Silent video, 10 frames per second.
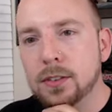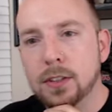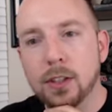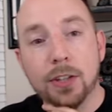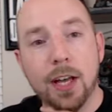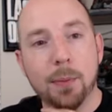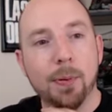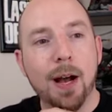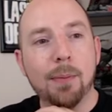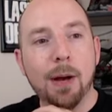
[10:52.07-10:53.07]
Oh, not a
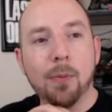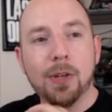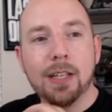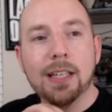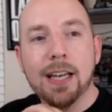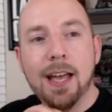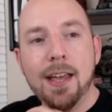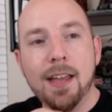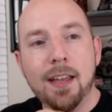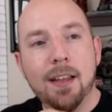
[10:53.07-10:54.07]
problem. I want to get,
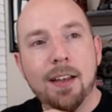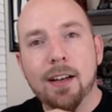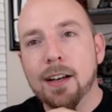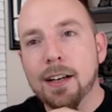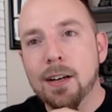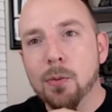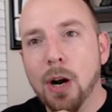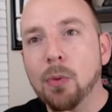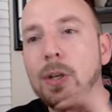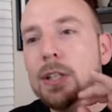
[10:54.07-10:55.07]
uh, I
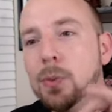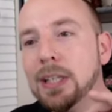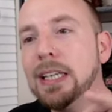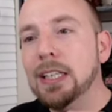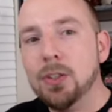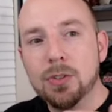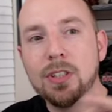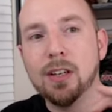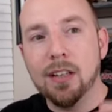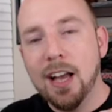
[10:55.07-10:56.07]
really want to get used to
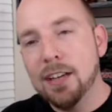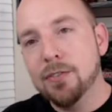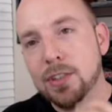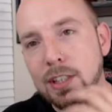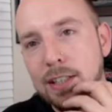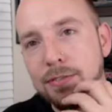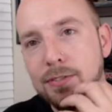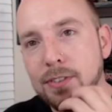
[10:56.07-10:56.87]
the live stuff.